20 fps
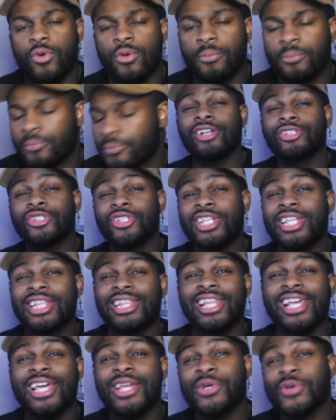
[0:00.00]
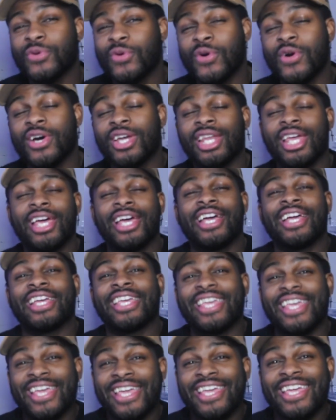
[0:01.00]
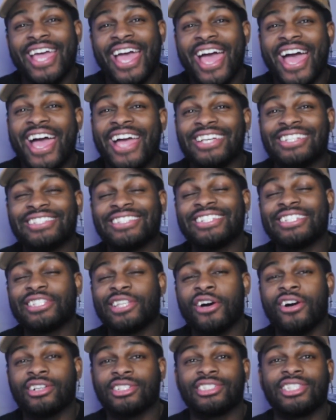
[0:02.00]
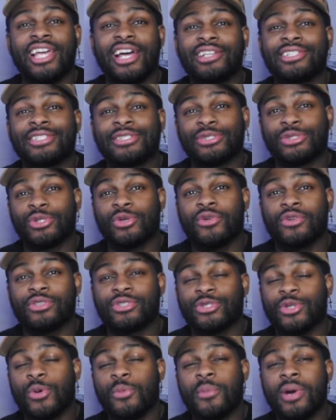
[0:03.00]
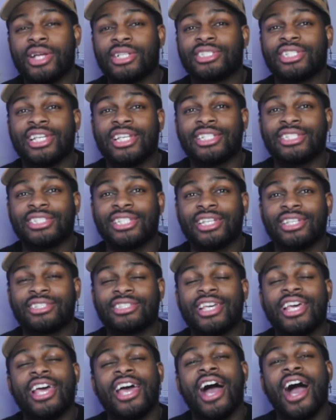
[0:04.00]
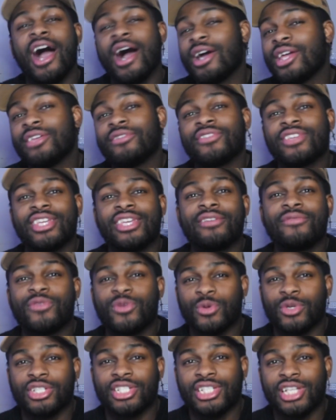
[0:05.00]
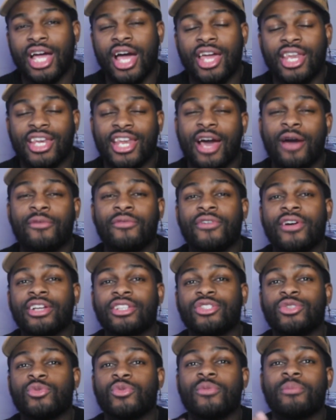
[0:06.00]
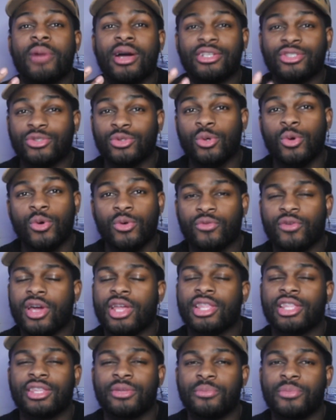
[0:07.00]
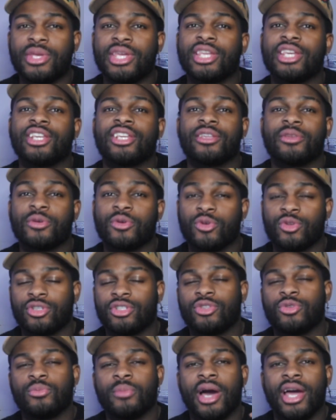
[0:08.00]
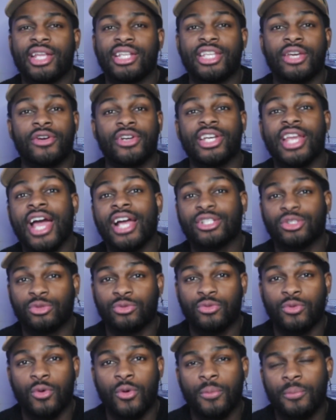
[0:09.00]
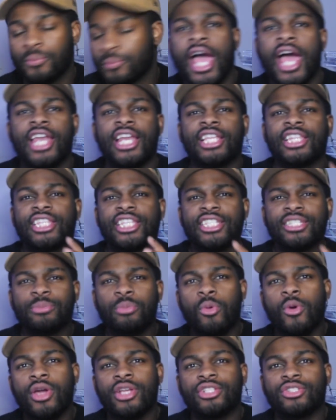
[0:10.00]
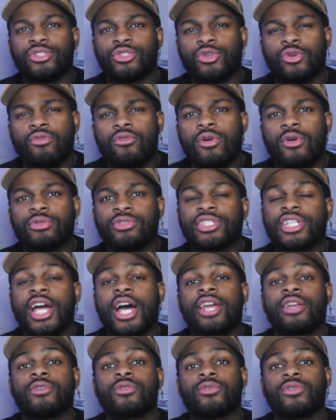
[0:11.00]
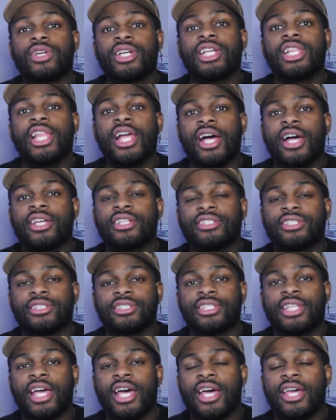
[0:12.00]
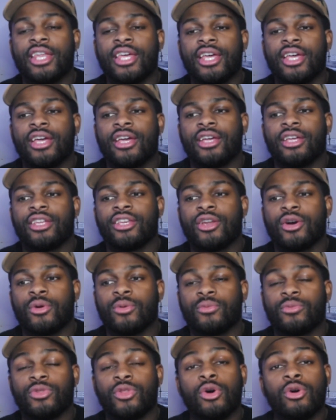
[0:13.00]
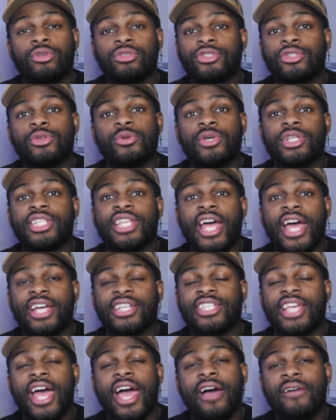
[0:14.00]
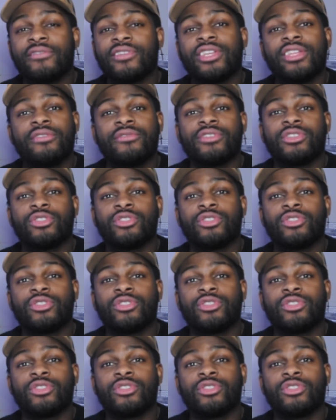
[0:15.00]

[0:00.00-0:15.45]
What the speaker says: form. So then later on, King actually talks down to Zoro so much that he says, I'll even give you a shot and I'll fight you with my sword rather than being into my pterodactyl form. And at this point, Zoro's kind of realizing that, those two attacks haven't